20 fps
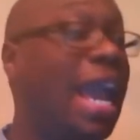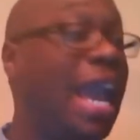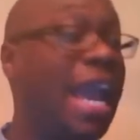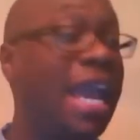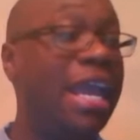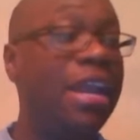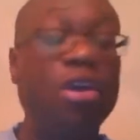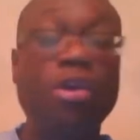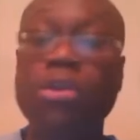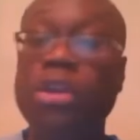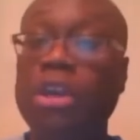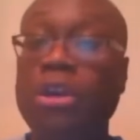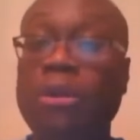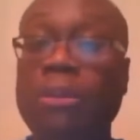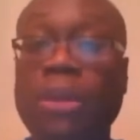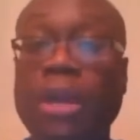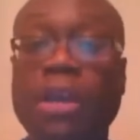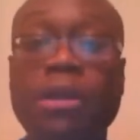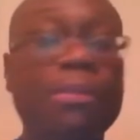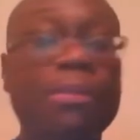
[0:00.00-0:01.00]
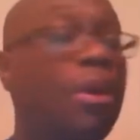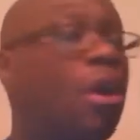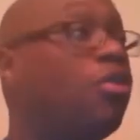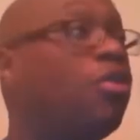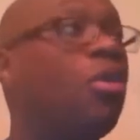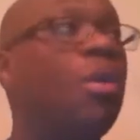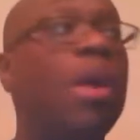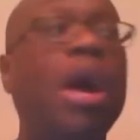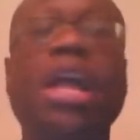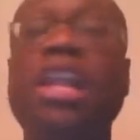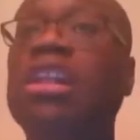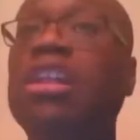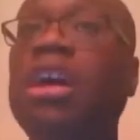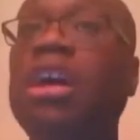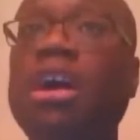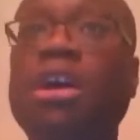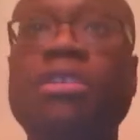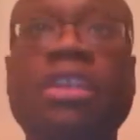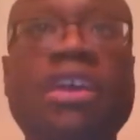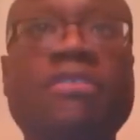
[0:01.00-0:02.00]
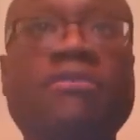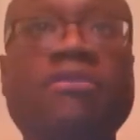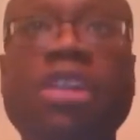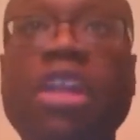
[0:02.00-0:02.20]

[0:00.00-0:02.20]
And Odell Beckham, although I loved